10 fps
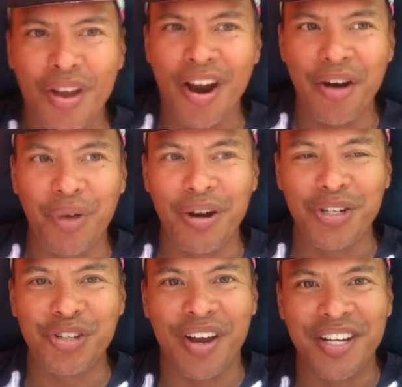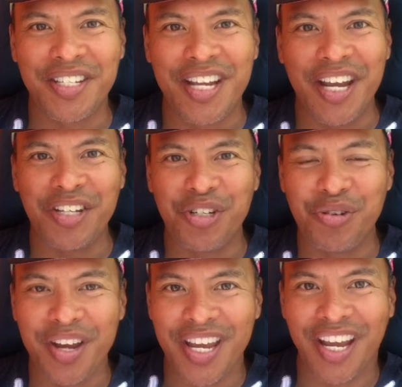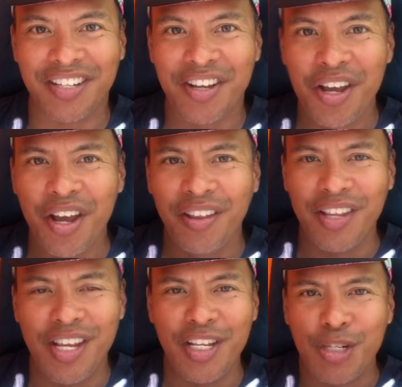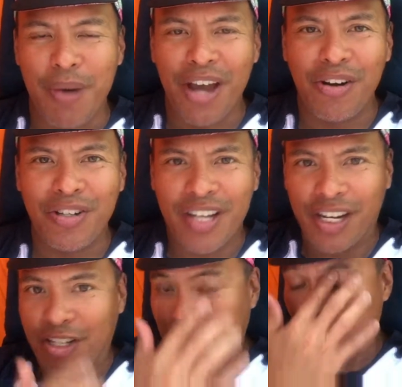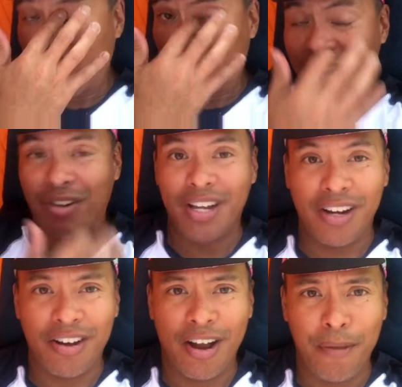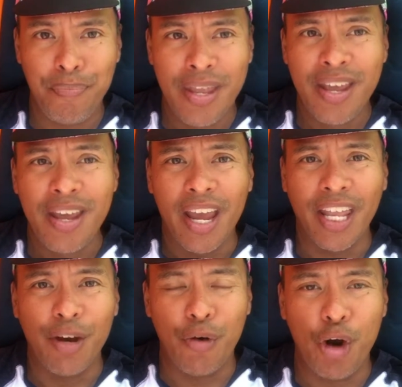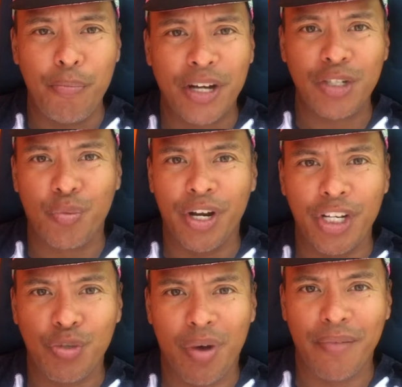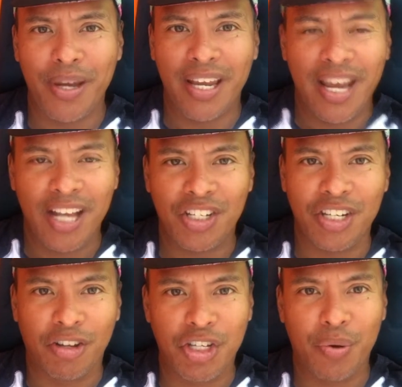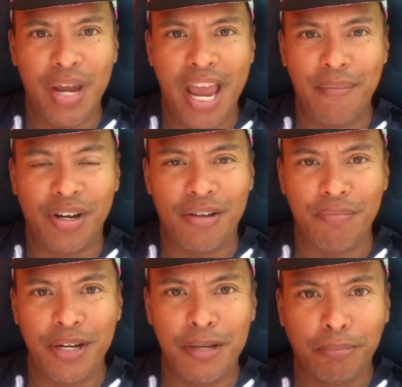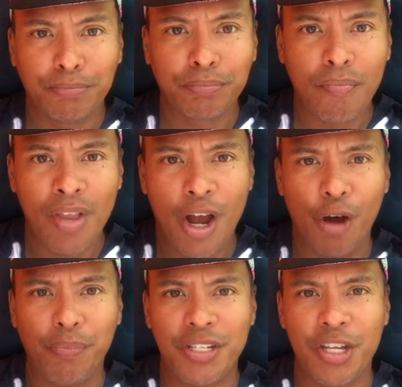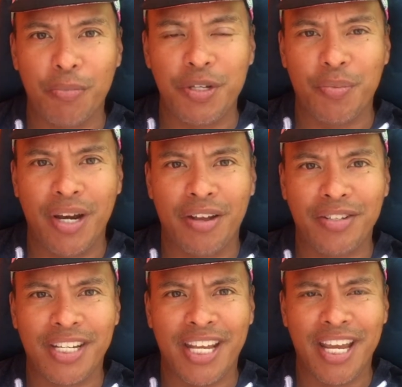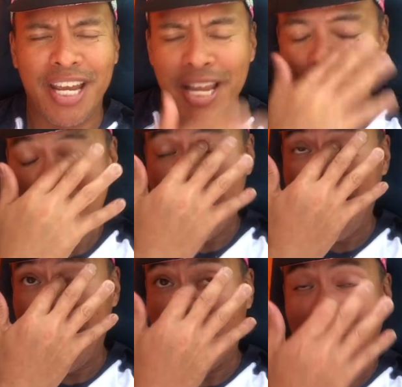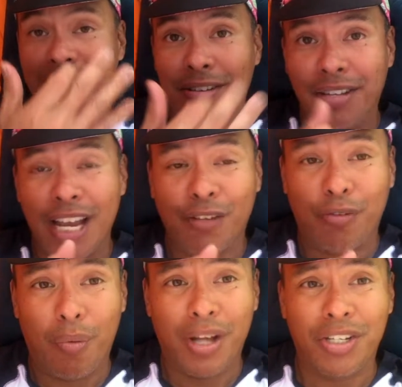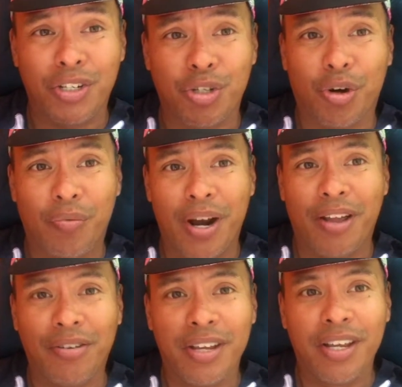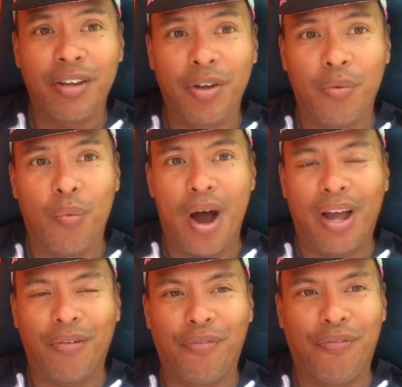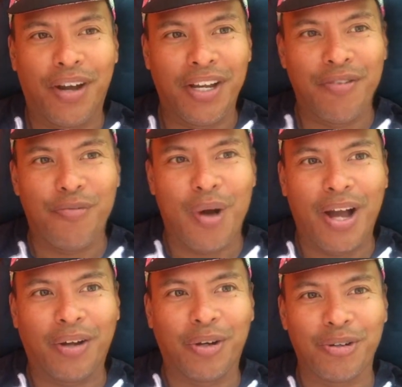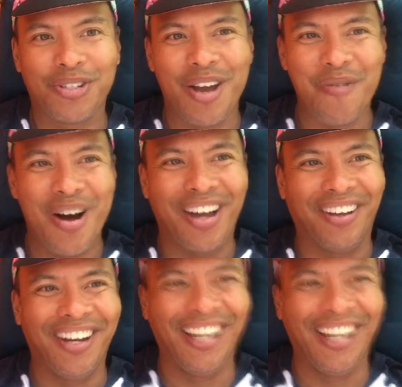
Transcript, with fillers: All right, what I was trying to say is you can get the spiders at Dutchware Gear dot com and the robust one-inch webbing at Sheltowee Hammock Company. I hope this helped someone out today, and thanks for watching Short Round. Wild, wild, Girls Gone Wild.